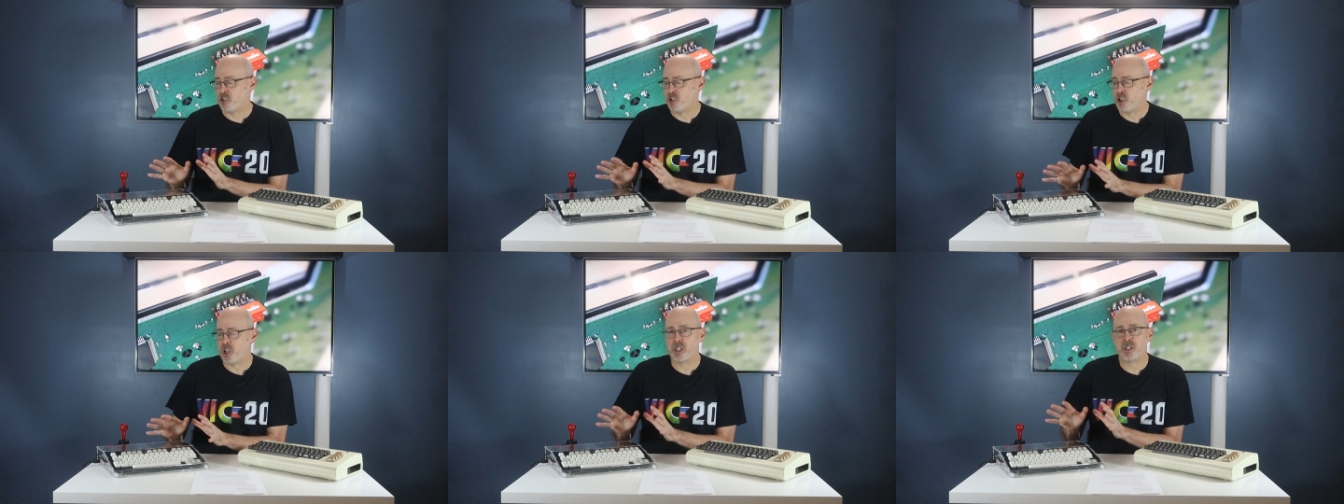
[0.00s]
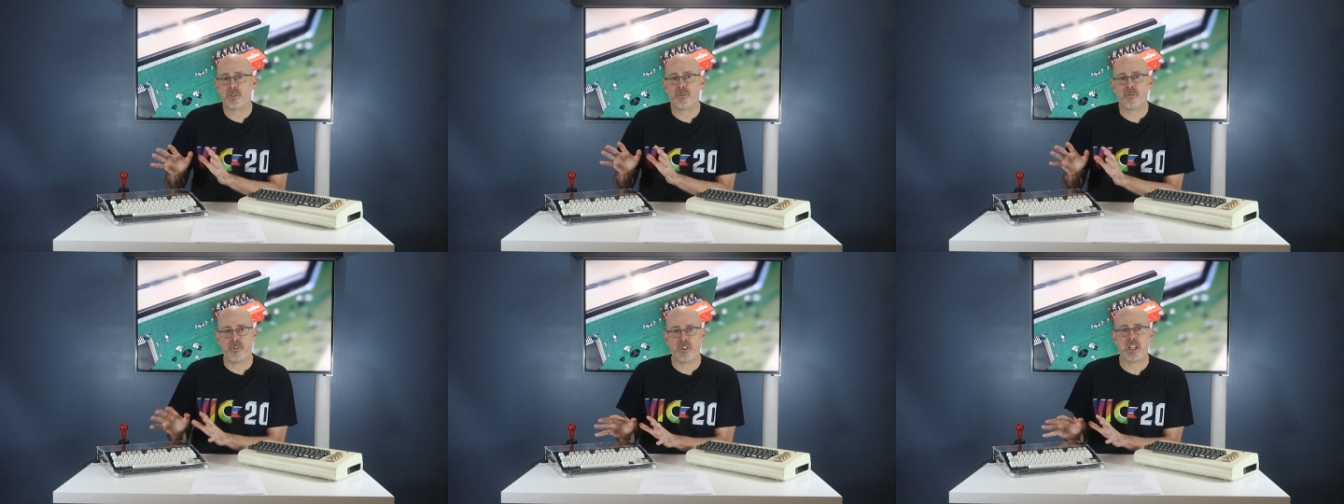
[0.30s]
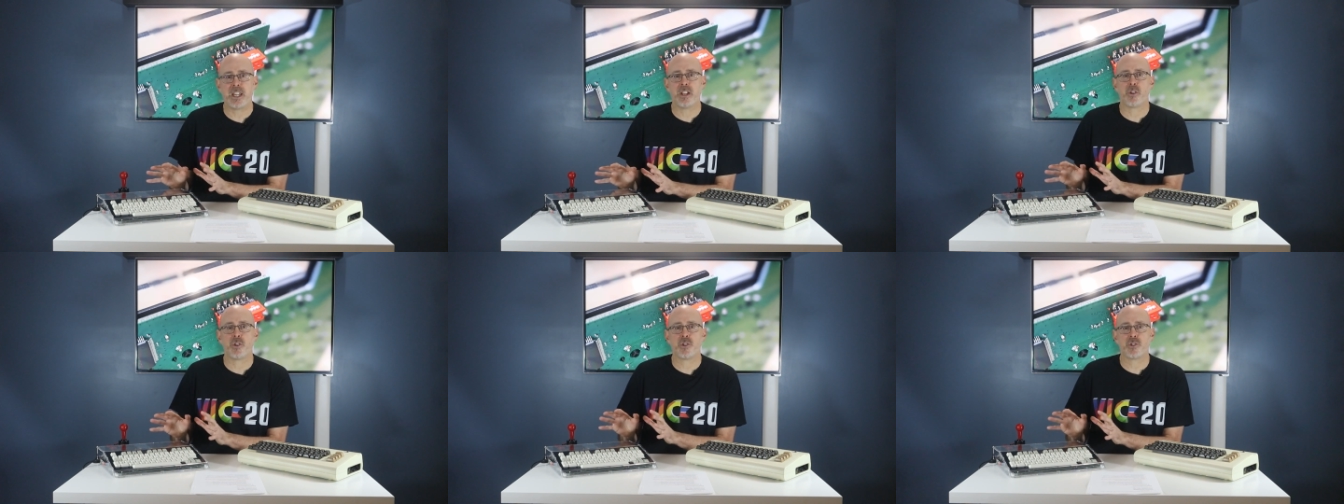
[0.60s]
It
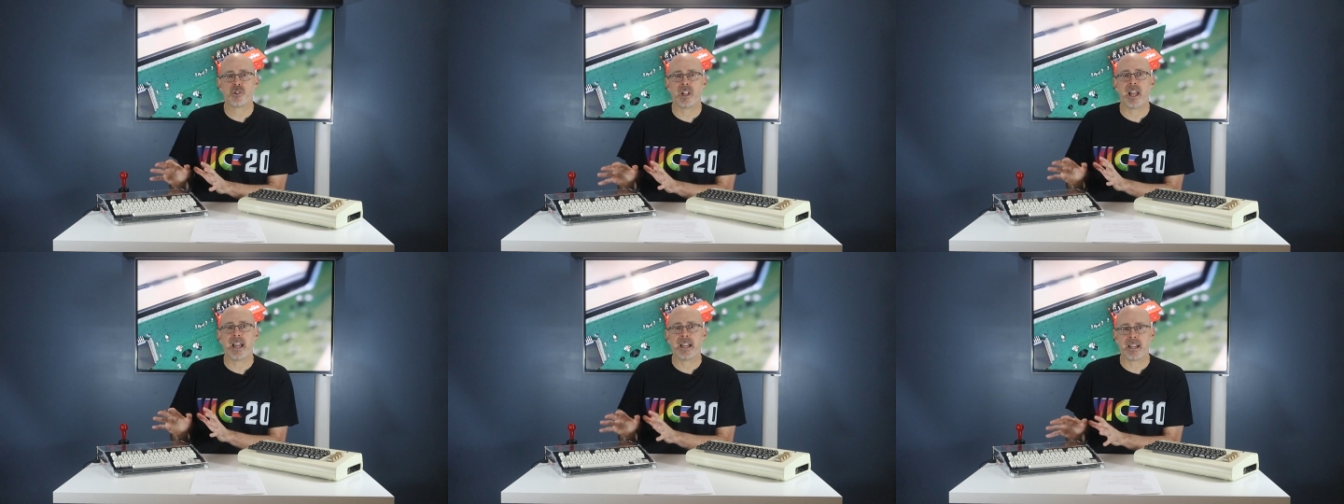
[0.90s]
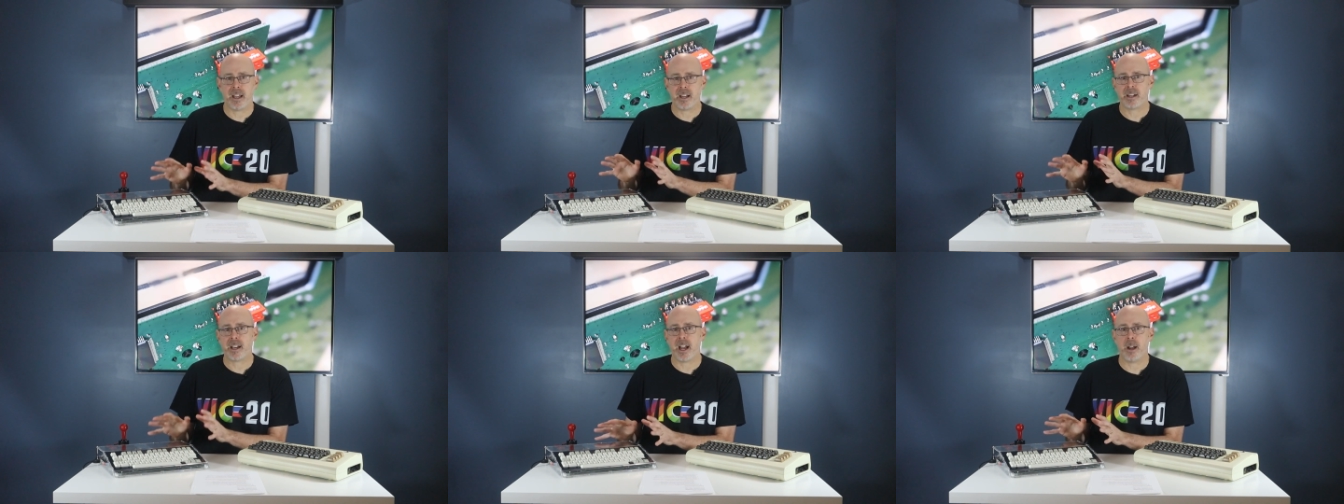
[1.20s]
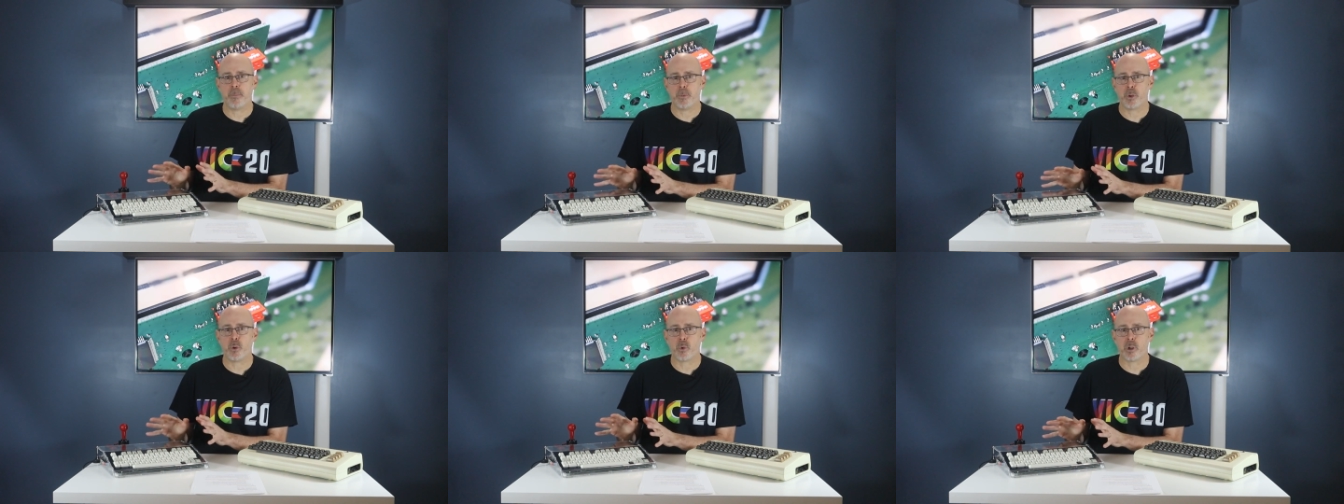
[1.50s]
just feels like
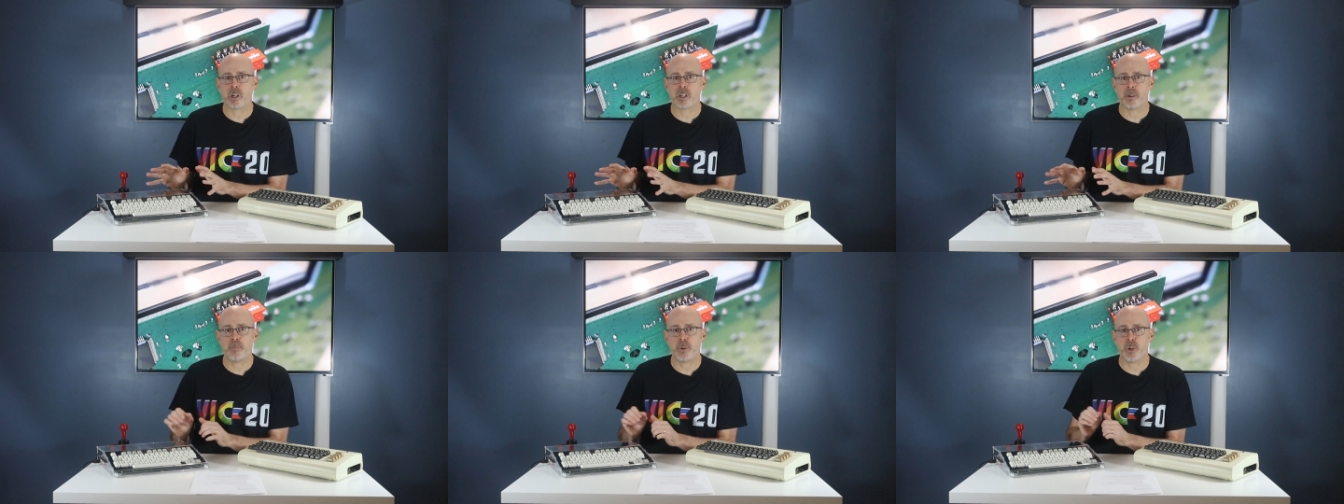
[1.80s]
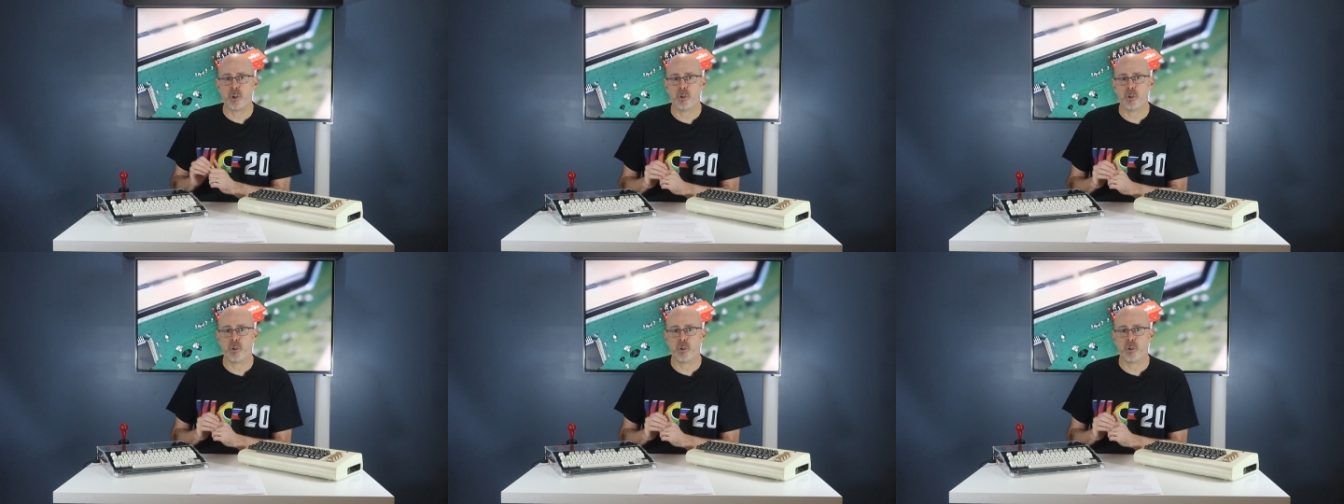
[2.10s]
a Commodore